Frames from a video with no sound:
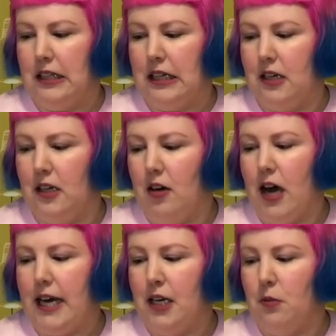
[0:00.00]
uh,
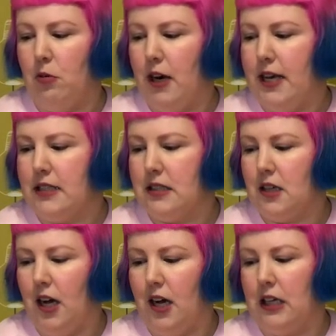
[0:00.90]
high end price
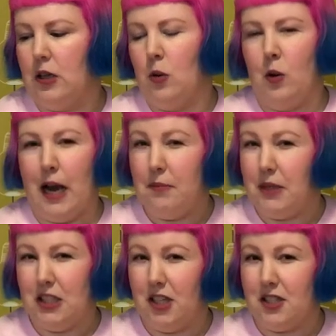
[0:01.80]
can't quite
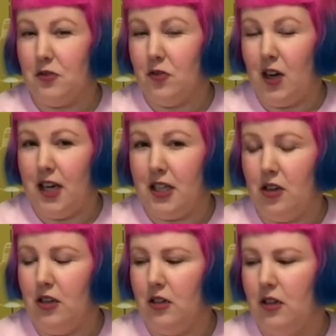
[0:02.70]
be justified
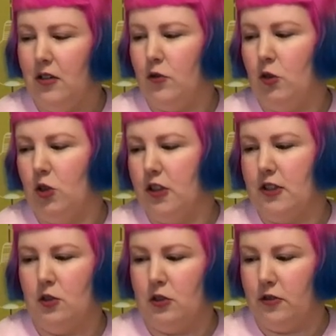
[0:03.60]
for the
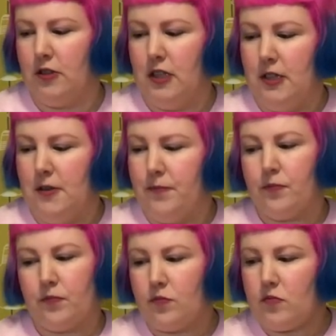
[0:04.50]
sort of
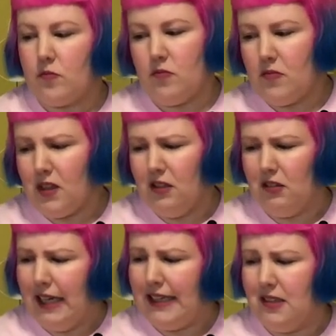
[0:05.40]

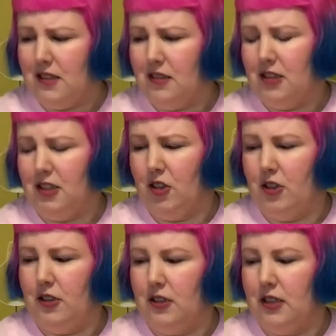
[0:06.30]
like, you
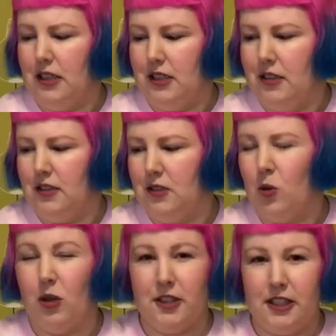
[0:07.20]
know, uh,
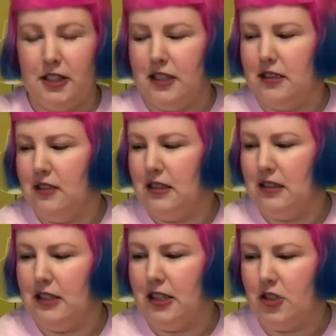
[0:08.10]
quality and
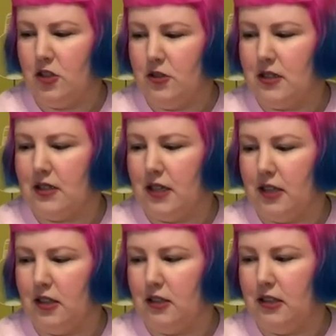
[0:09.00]
issues that
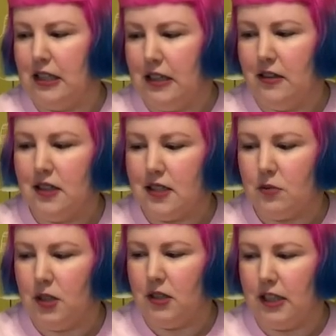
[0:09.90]
are in this
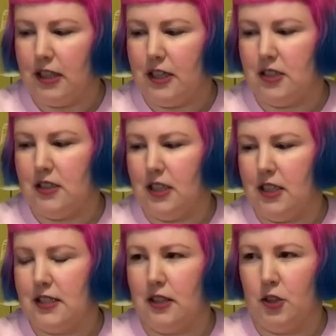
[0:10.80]
one. Like I just think
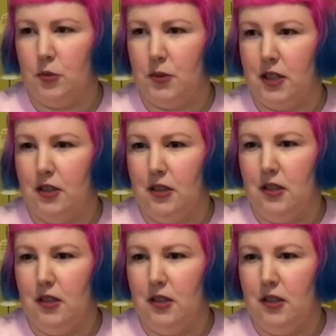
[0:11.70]
it's a little bit